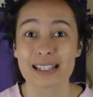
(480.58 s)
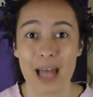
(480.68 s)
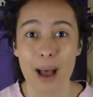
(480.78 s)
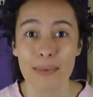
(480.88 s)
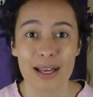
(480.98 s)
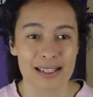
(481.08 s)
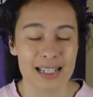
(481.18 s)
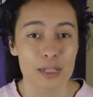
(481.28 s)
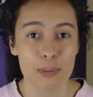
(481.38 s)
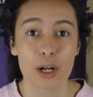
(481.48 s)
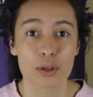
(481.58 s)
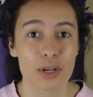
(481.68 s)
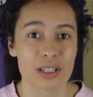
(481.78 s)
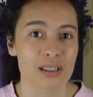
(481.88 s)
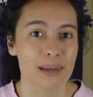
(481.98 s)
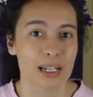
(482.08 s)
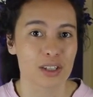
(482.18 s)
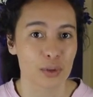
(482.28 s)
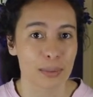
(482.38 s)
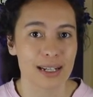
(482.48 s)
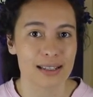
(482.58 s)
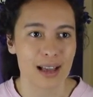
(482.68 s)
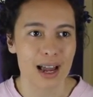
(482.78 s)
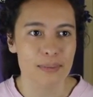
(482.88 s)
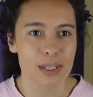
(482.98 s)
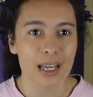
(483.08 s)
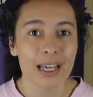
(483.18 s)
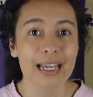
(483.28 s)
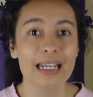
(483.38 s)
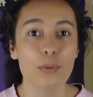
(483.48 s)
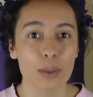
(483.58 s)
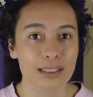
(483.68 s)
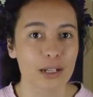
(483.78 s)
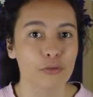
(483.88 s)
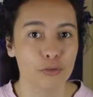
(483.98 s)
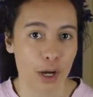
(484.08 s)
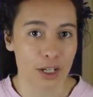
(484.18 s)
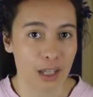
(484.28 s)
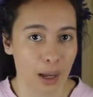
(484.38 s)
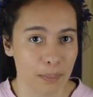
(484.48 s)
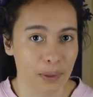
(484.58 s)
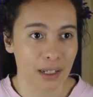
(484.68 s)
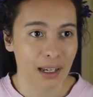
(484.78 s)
them, as he's been underestimated so many times, he will get fucked up.